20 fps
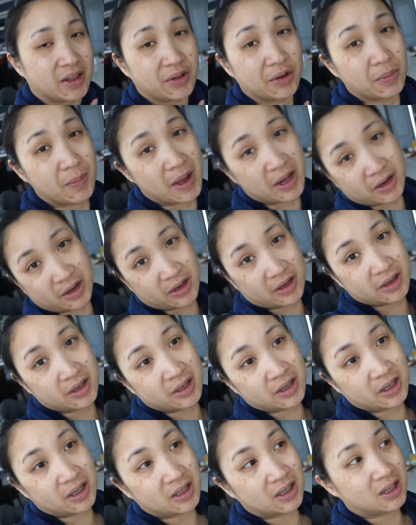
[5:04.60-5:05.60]
a little better
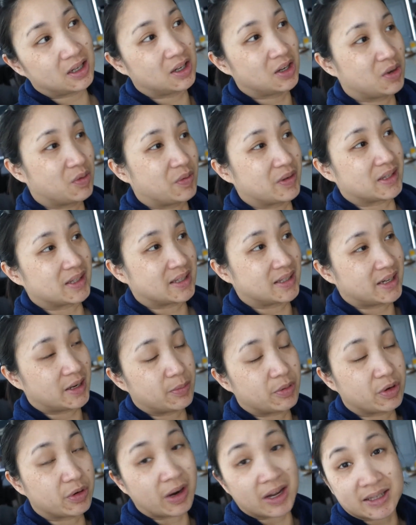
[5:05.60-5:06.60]
once the day
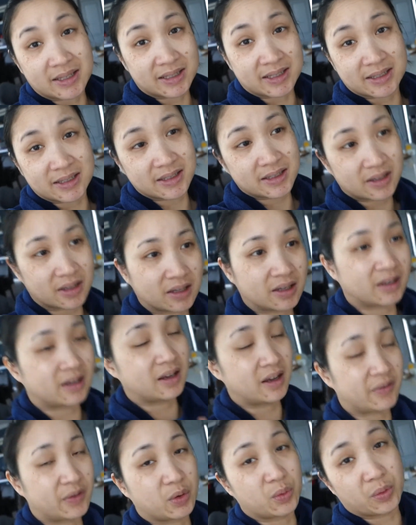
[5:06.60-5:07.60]
progresses.
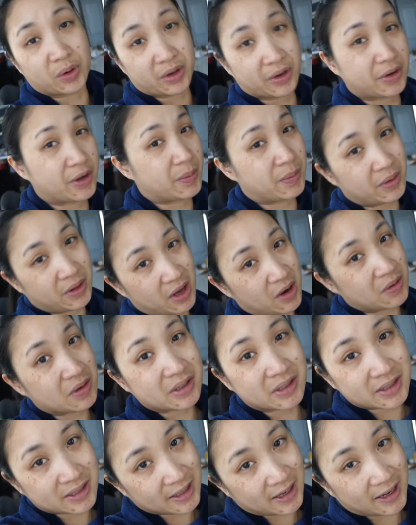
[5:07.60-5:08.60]
I will work a couple
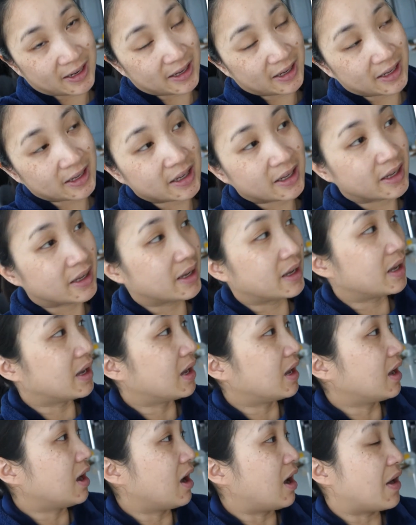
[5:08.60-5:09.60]
hours today
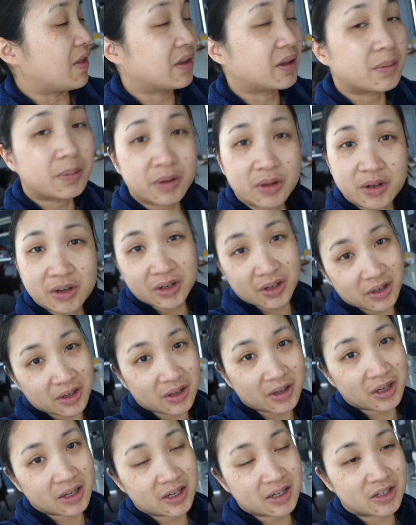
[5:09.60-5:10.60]
on the
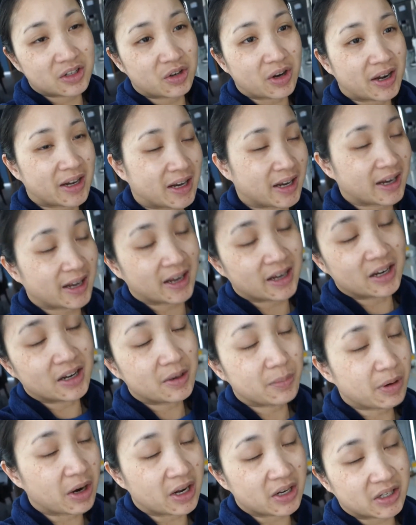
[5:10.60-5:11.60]
computer to try to get ahead on the
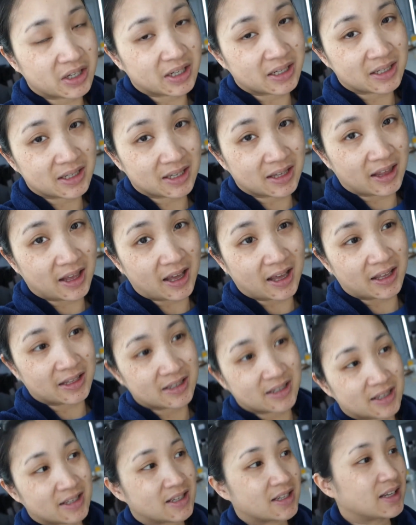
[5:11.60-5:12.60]
project
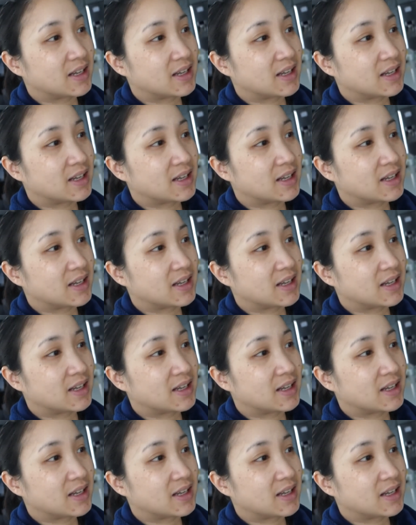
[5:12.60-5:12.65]
that